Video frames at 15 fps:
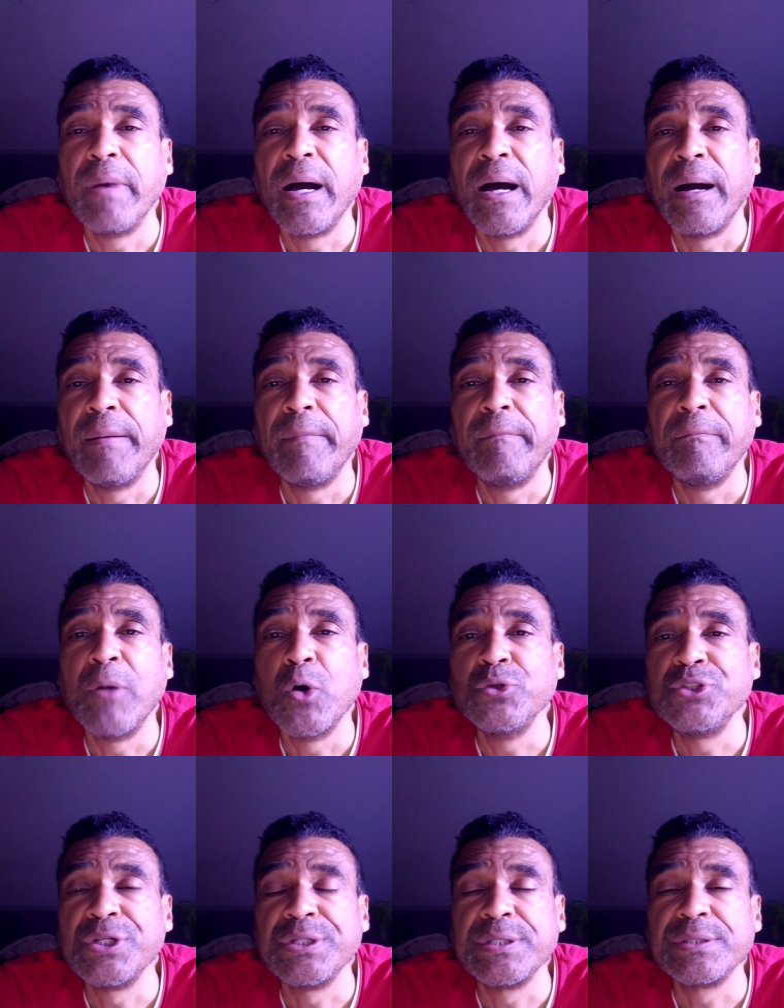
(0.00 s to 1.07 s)
um,
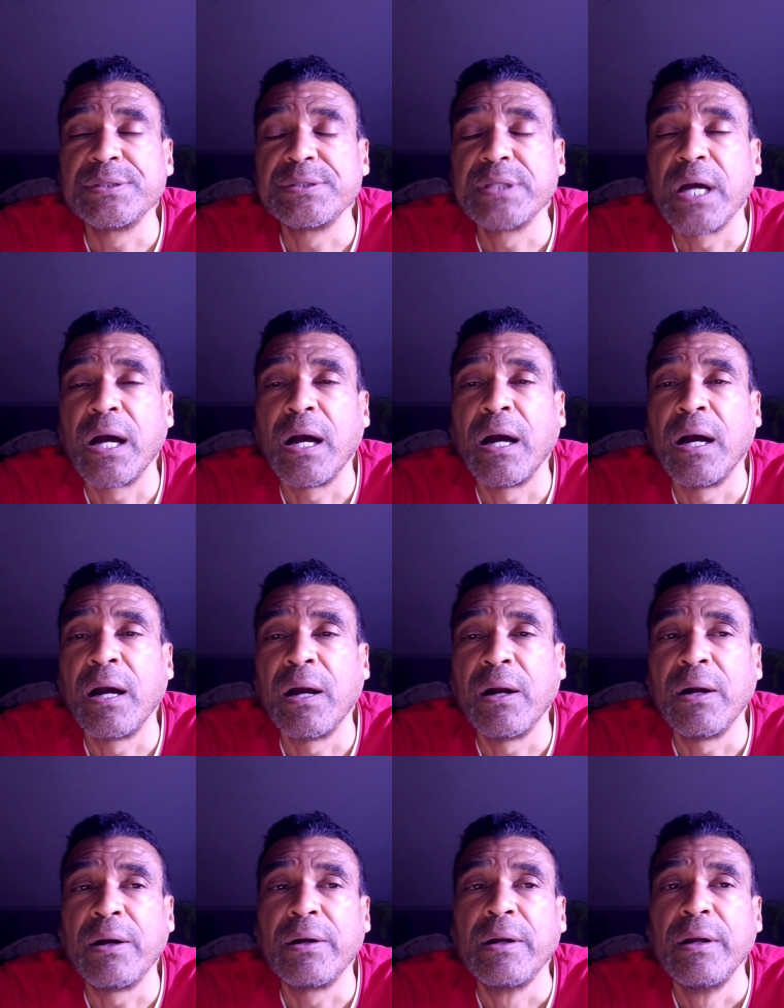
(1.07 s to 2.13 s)
motions
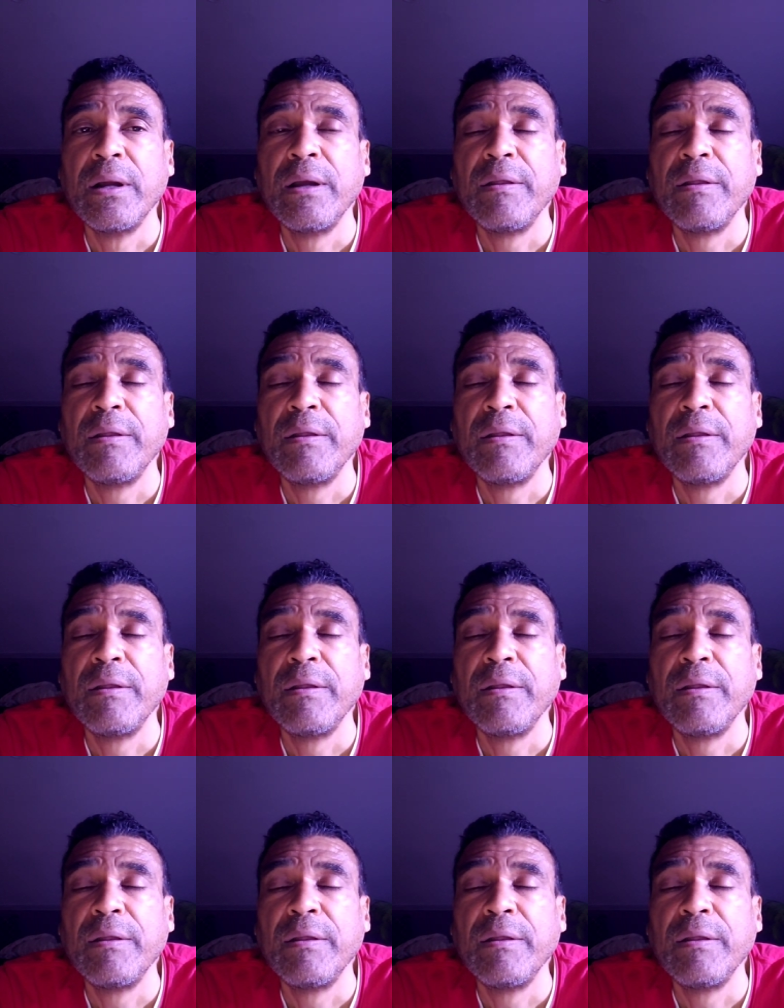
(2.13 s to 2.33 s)
are